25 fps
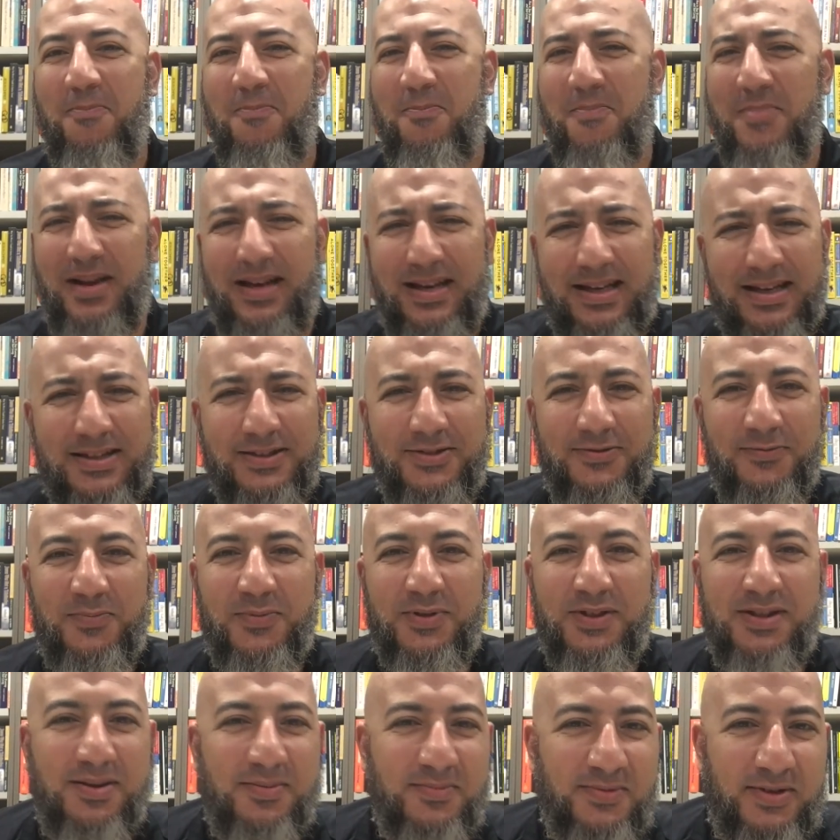millions of
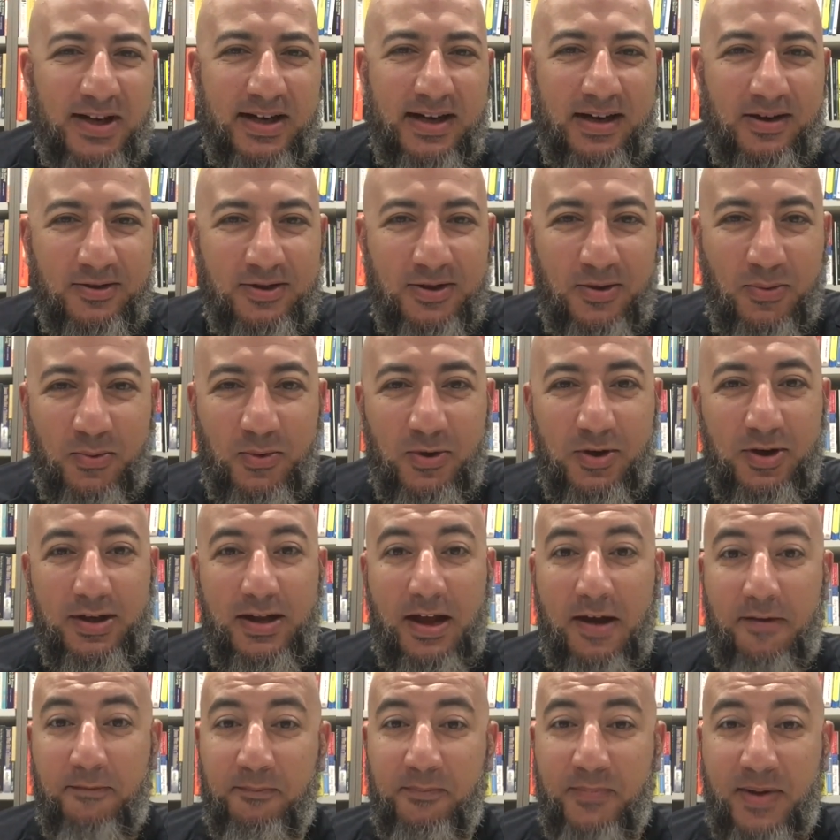Muslims around the
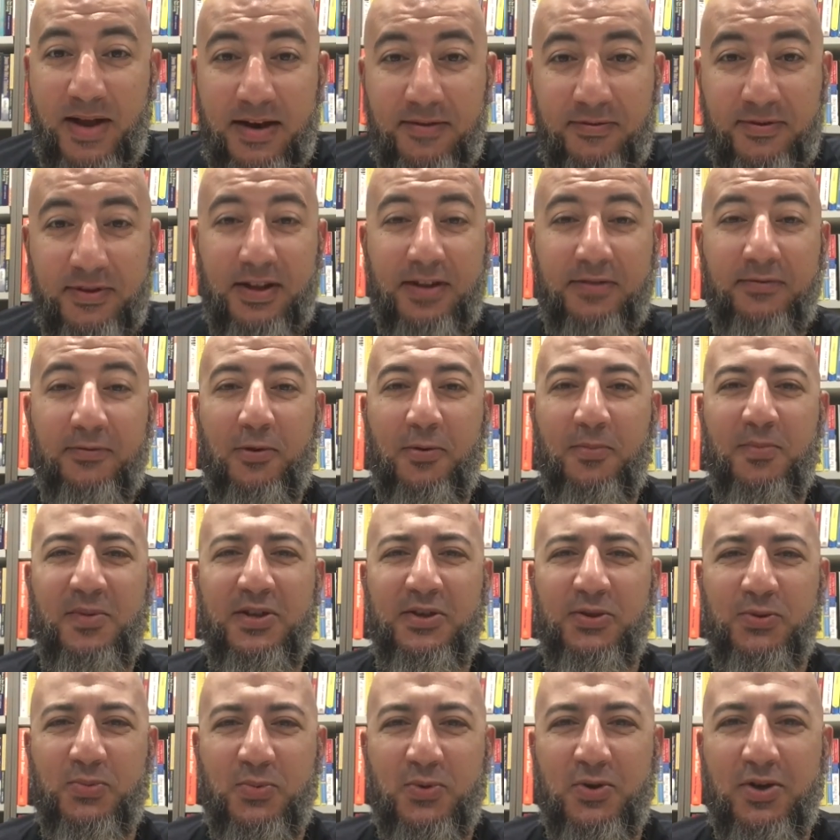world have benefited from
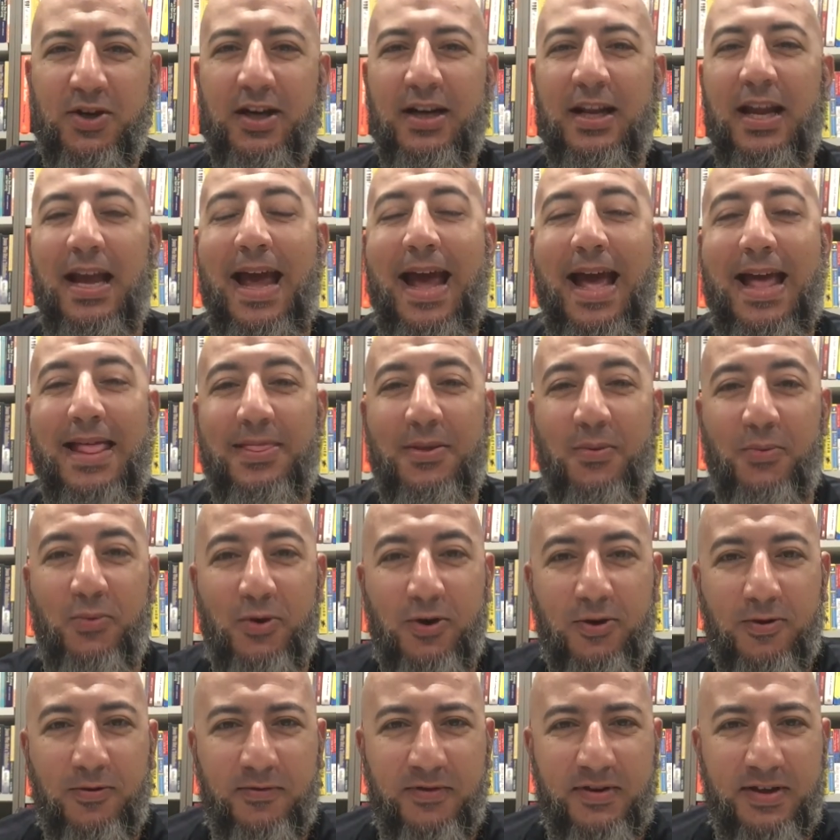his work and the
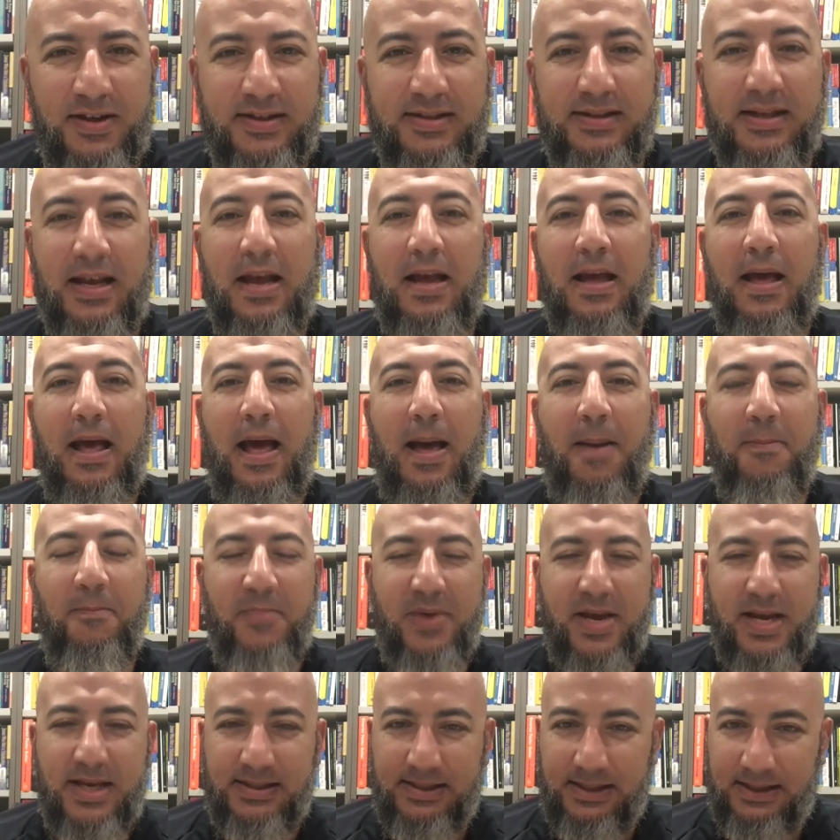work of his
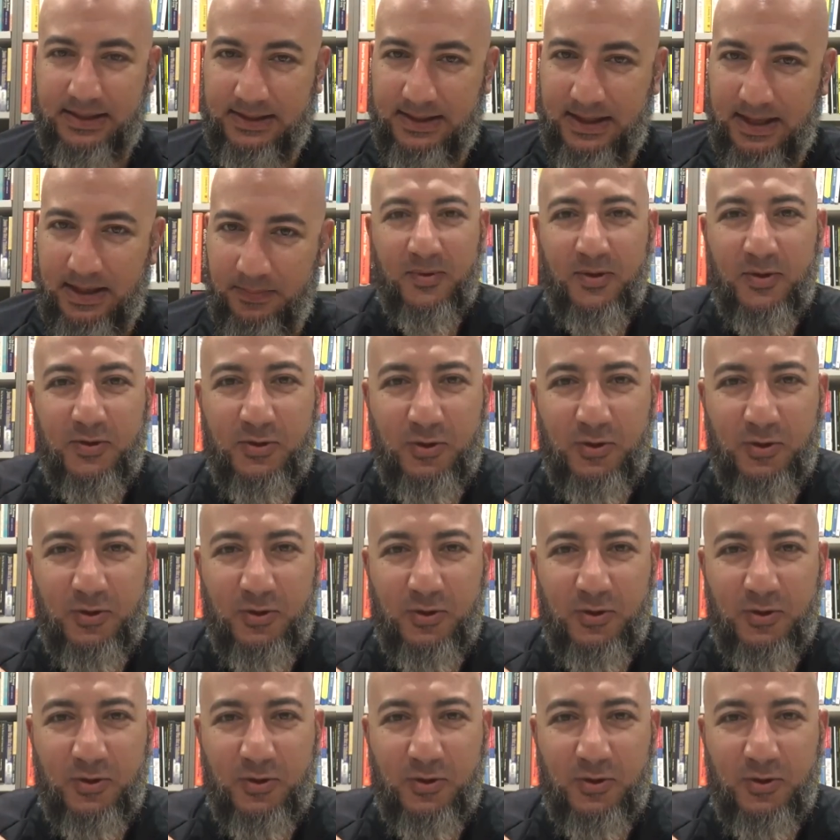amazing team.